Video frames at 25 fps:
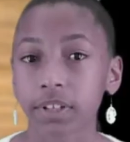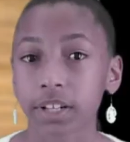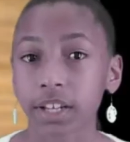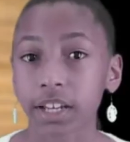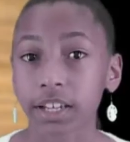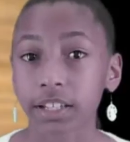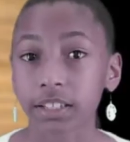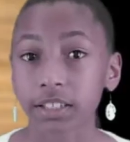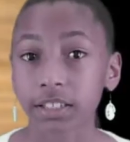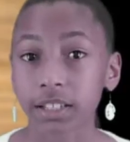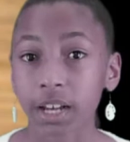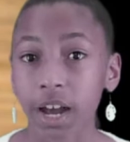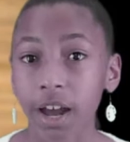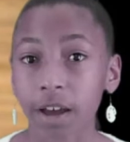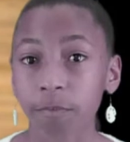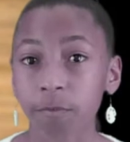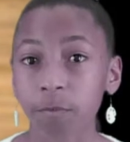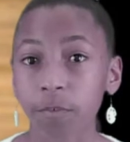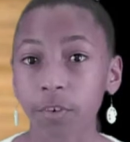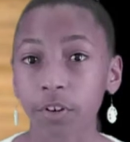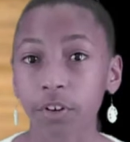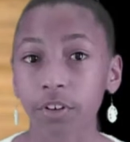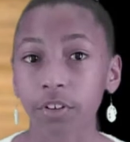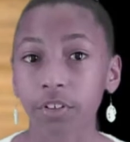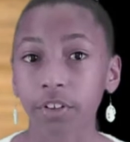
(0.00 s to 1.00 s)
It's time
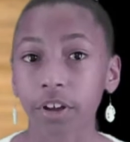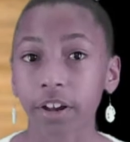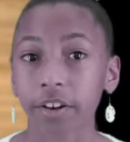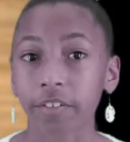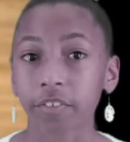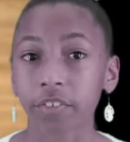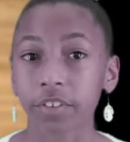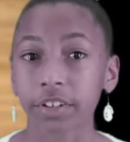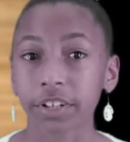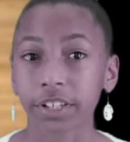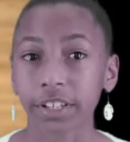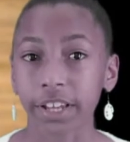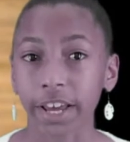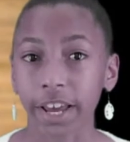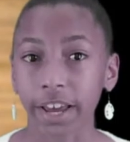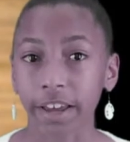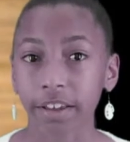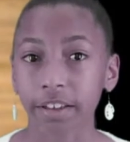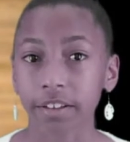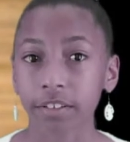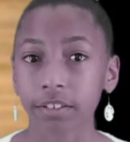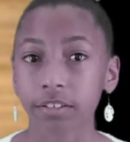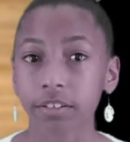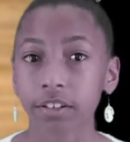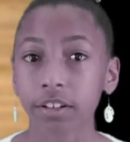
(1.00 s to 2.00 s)
for the thought of the day.
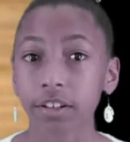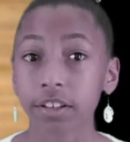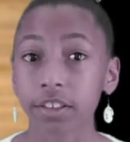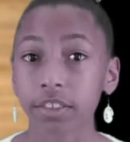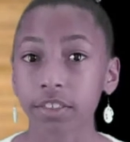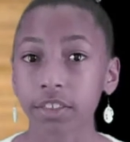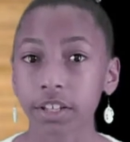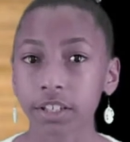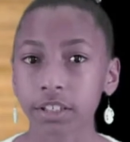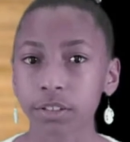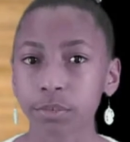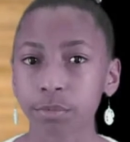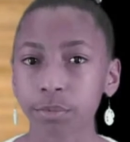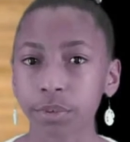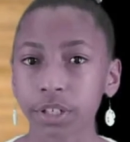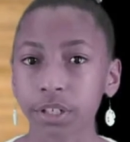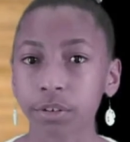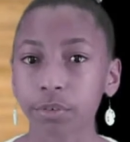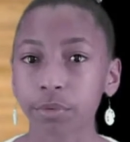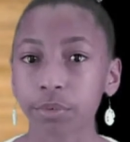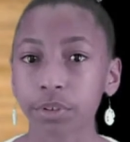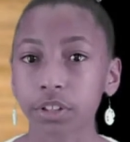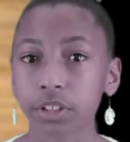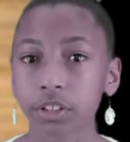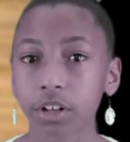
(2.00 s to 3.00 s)
This week,
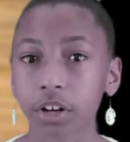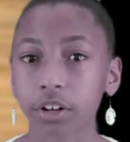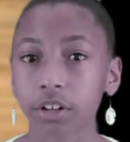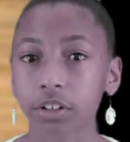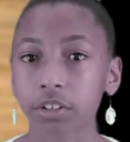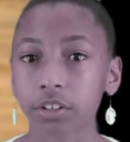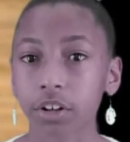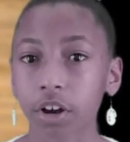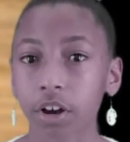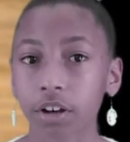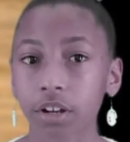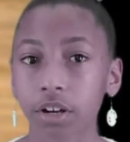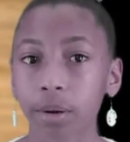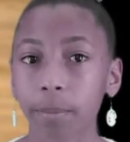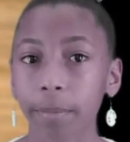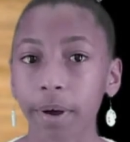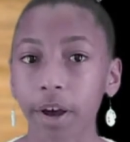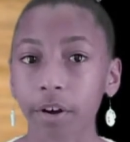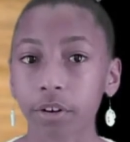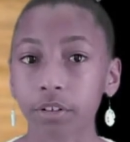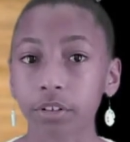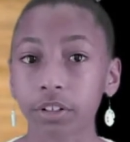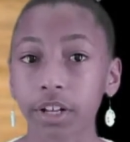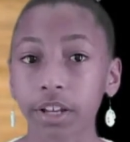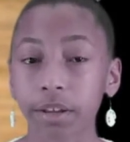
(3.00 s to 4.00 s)
we started talking
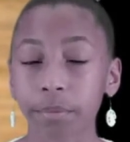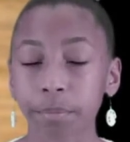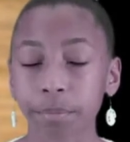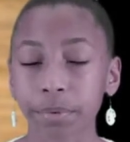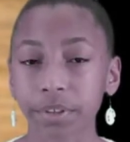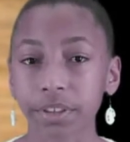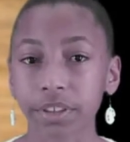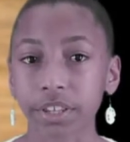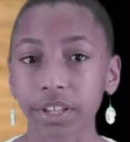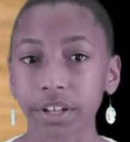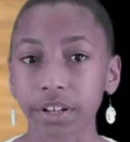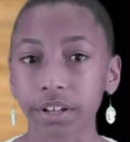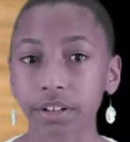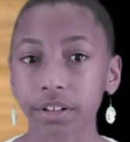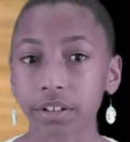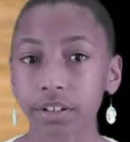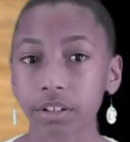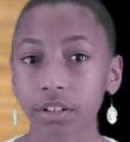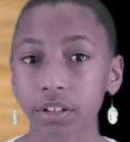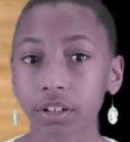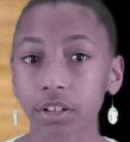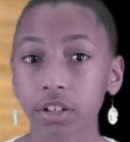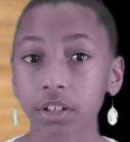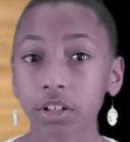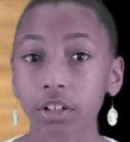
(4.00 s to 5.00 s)
about empathy.
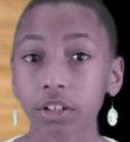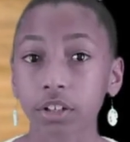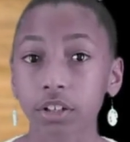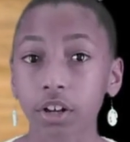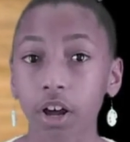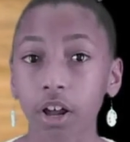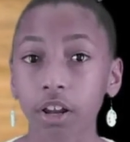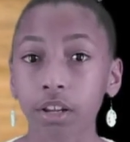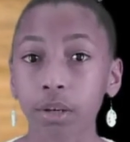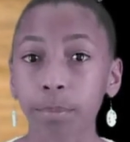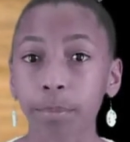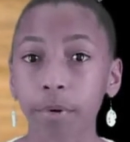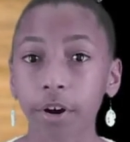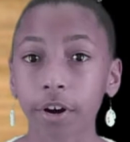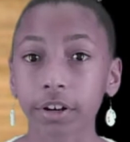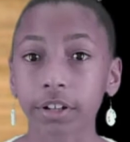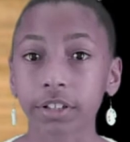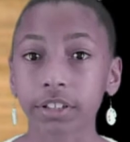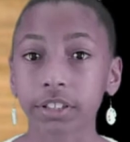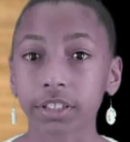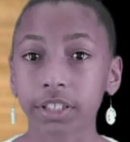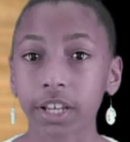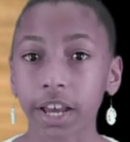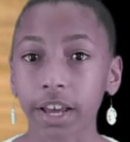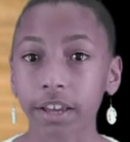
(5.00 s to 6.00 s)
Dolly
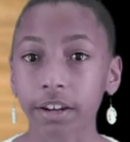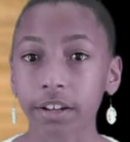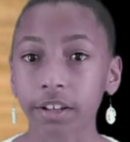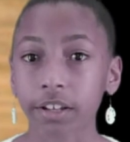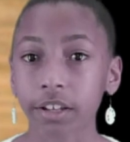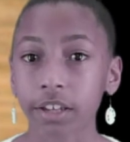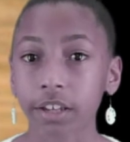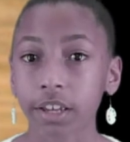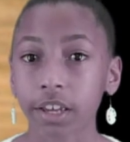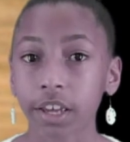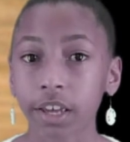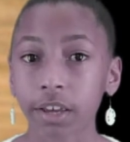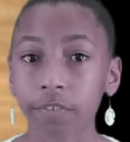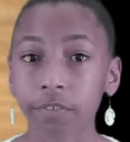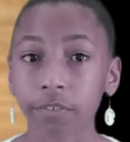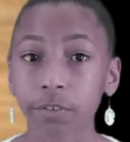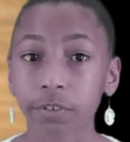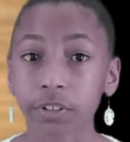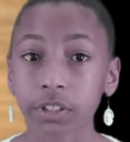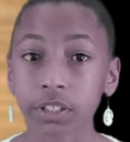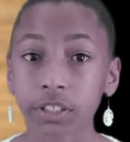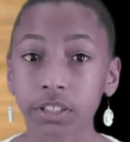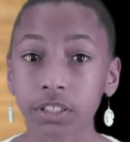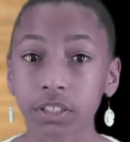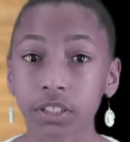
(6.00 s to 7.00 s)
Parton said, If you
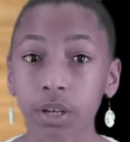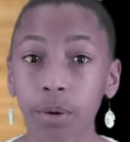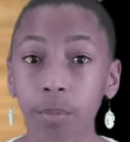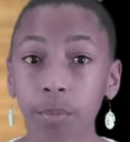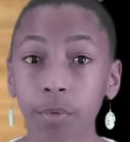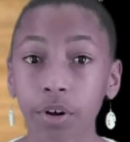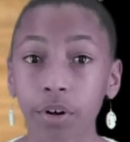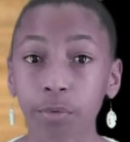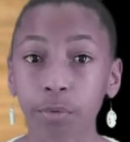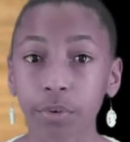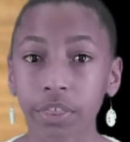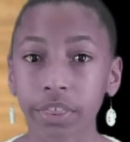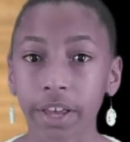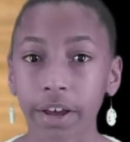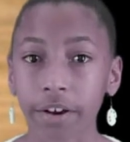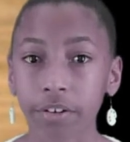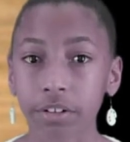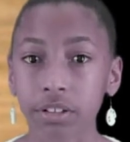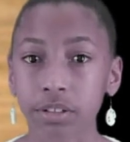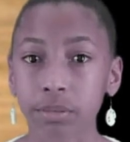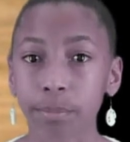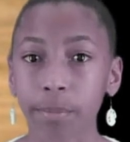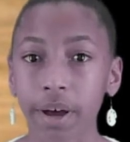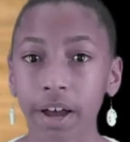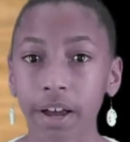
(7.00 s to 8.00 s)
see someone without a
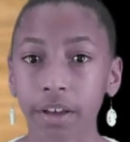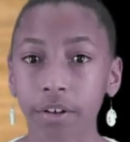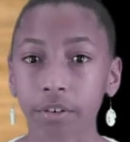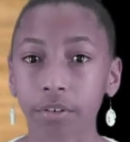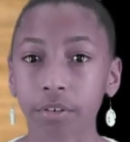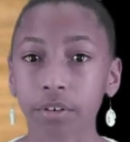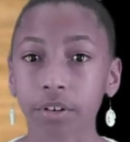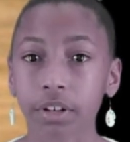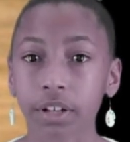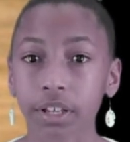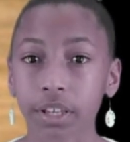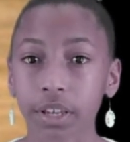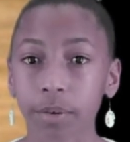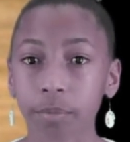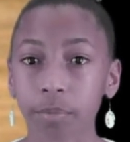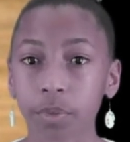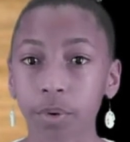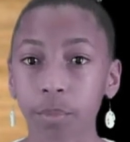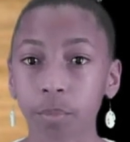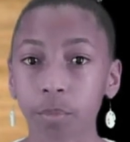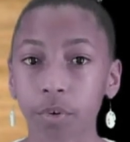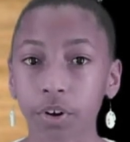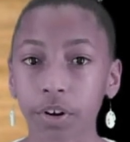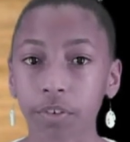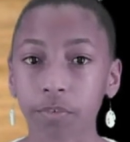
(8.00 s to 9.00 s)
smile, give
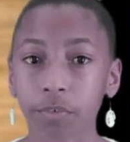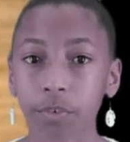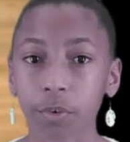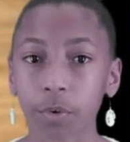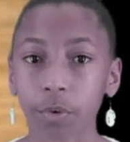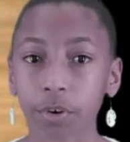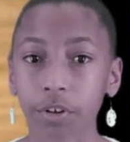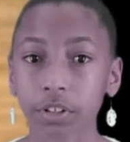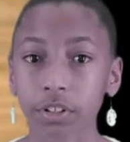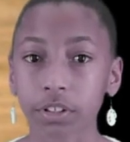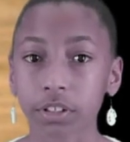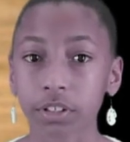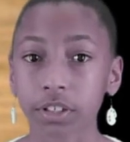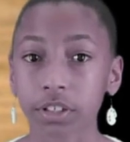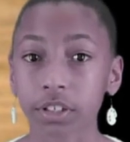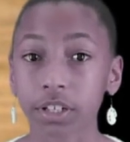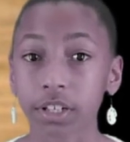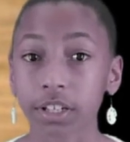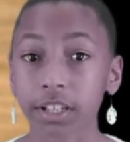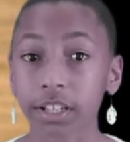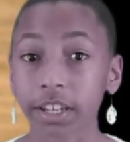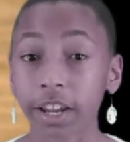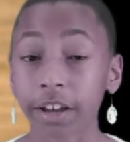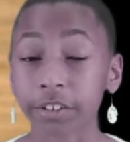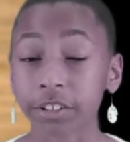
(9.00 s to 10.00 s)
them one of yours.
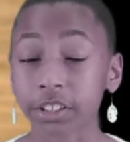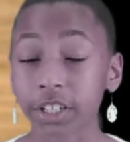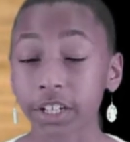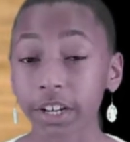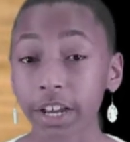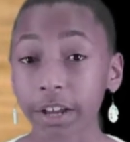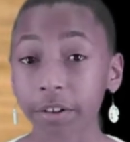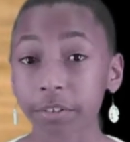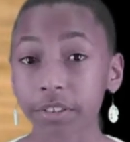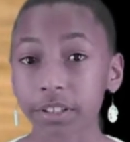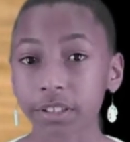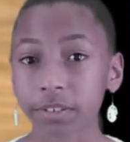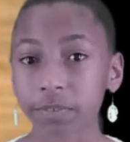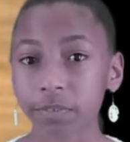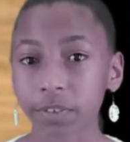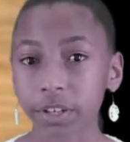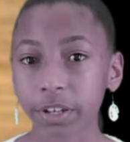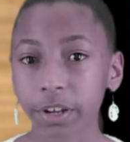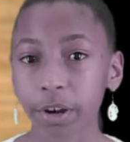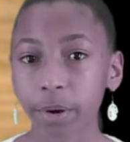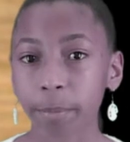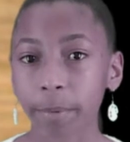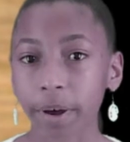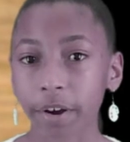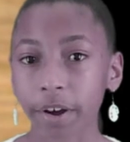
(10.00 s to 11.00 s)
Now, check out this
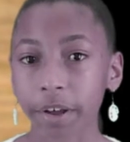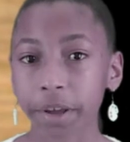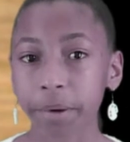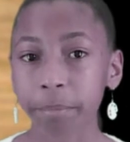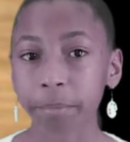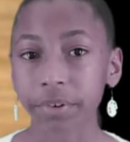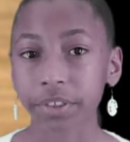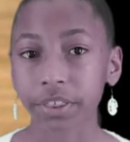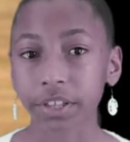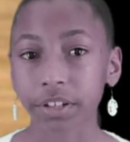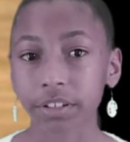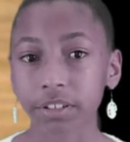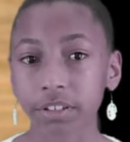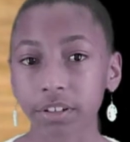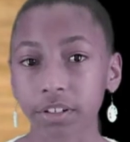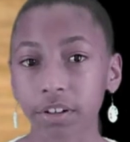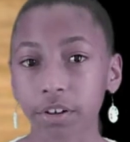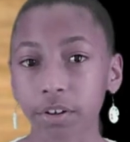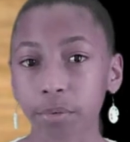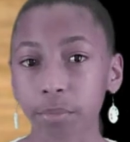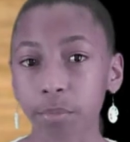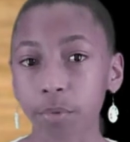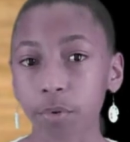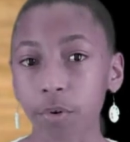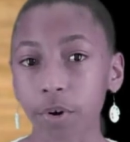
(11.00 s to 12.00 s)
video about empathy to
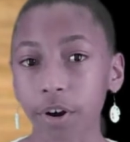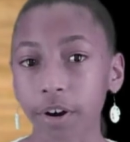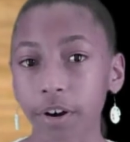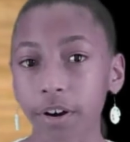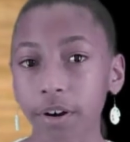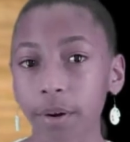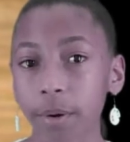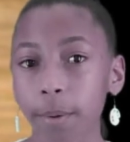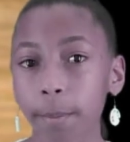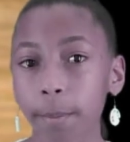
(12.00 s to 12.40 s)
learn more.